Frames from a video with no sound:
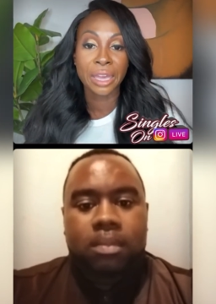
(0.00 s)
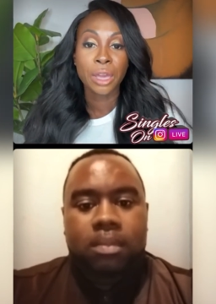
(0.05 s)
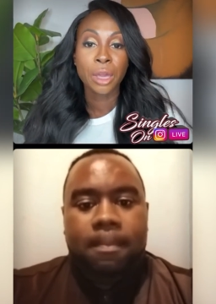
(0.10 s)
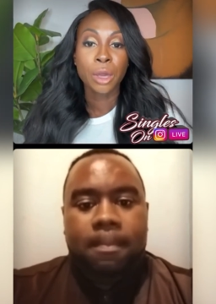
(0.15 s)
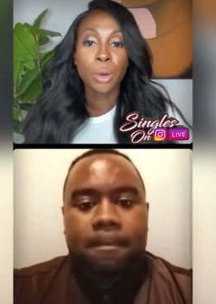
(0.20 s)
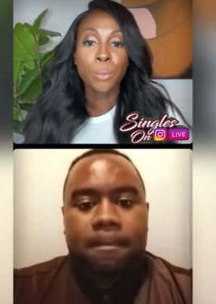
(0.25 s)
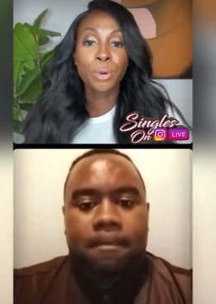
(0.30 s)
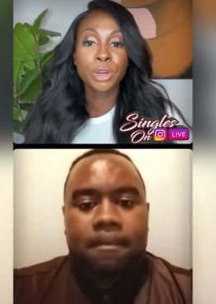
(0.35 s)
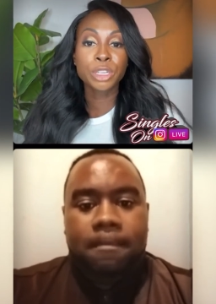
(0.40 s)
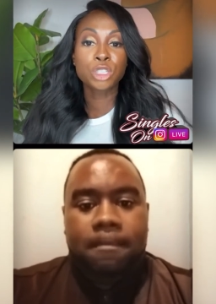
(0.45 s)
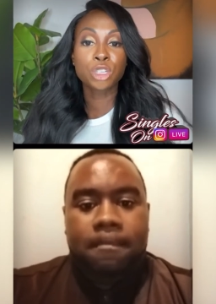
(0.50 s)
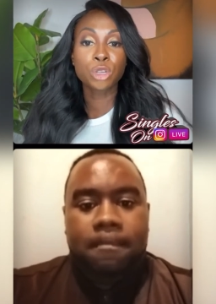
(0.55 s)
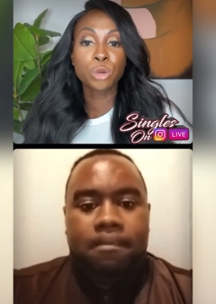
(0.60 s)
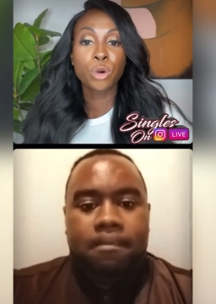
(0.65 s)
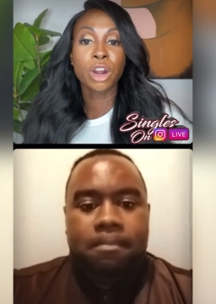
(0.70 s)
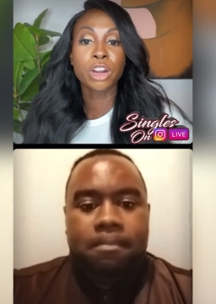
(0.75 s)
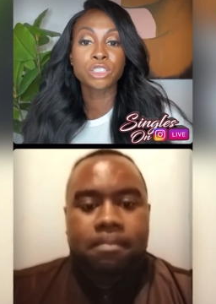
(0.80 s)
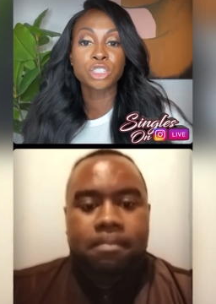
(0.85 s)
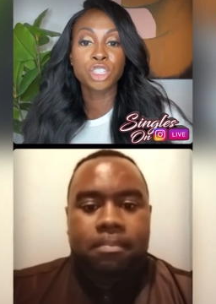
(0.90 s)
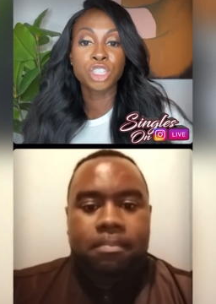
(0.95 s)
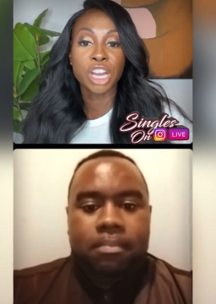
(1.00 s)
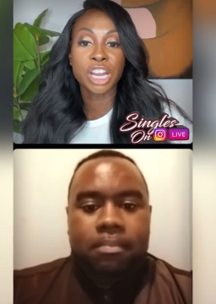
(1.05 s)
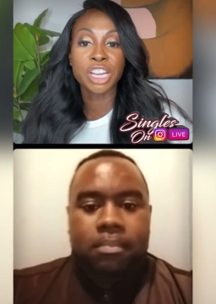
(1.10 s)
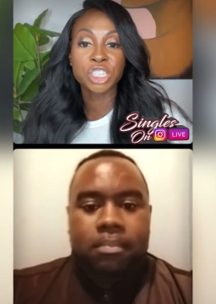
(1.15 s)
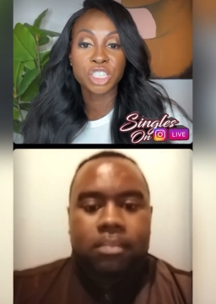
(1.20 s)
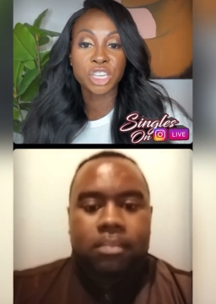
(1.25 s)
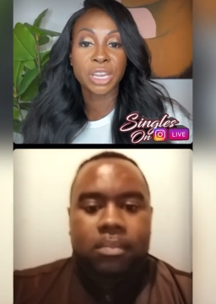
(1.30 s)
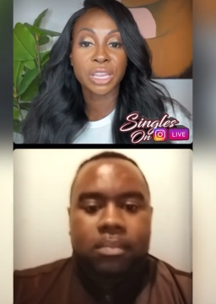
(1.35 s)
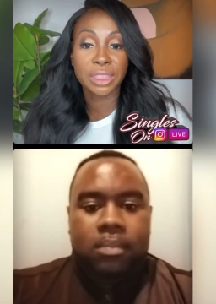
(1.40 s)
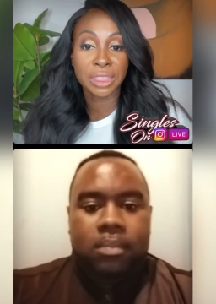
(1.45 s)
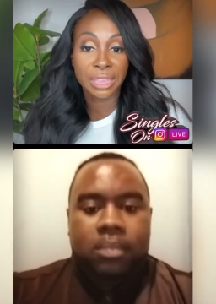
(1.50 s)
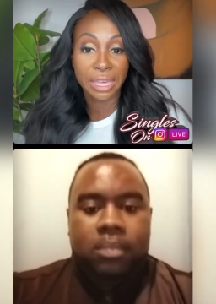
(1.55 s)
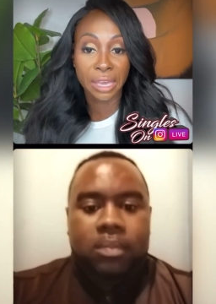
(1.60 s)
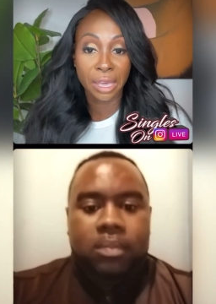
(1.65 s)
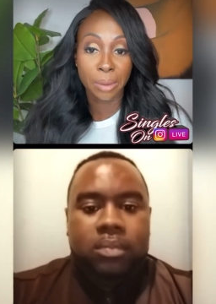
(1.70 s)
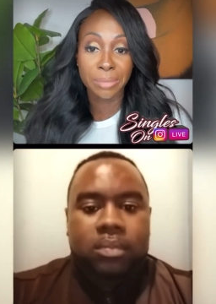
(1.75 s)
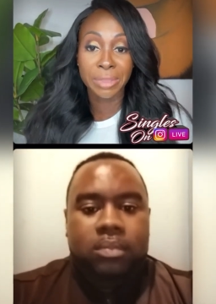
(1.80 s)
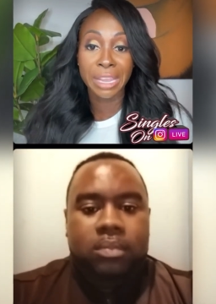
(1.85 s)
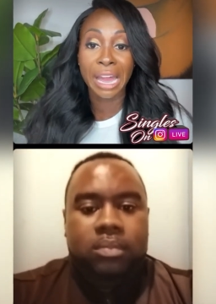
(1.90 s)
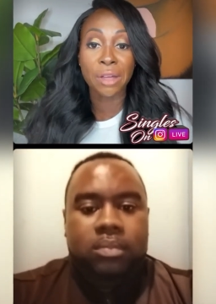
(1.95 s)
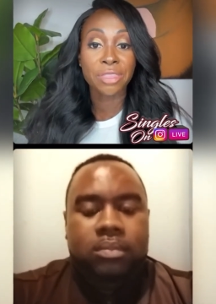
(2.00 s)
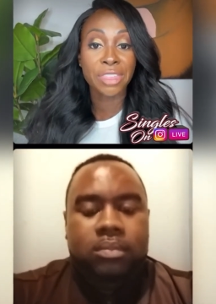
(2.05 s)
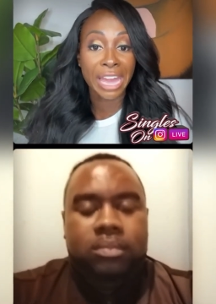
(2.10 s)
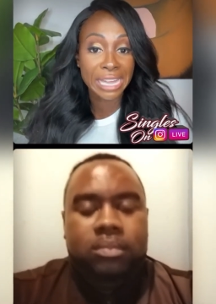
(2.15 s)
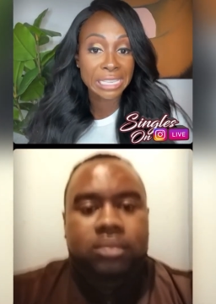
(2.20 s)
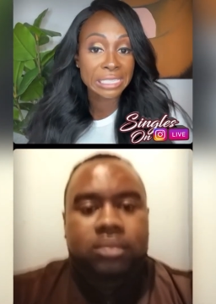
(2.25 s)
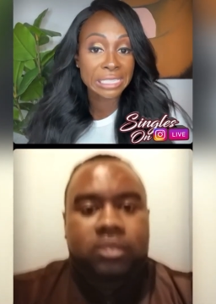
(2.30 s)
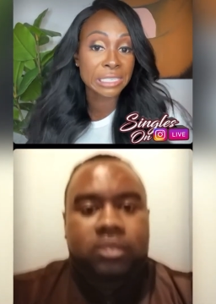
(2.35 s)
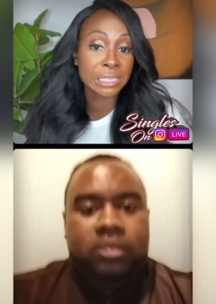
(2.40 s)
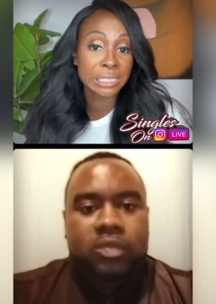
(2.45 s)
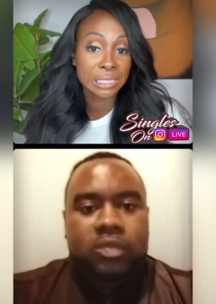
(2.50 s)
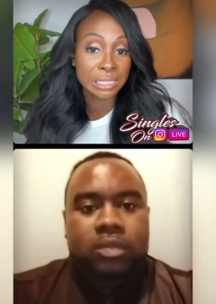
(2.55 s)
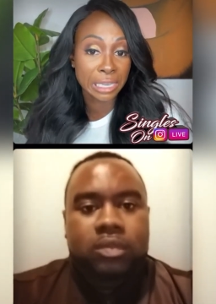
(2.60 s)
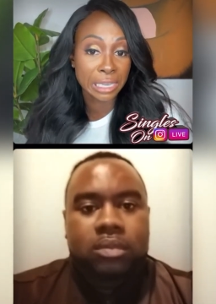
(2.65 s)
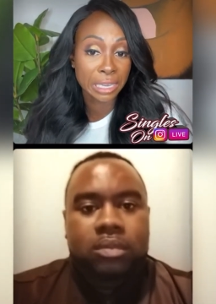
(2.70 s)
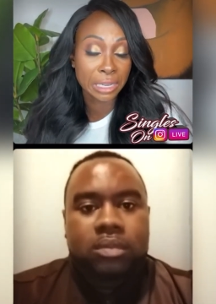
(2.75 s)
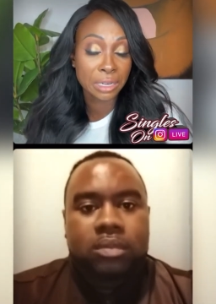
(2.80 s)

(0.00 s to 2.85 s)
Speaker 1: but you are judging them. Now that's a sin.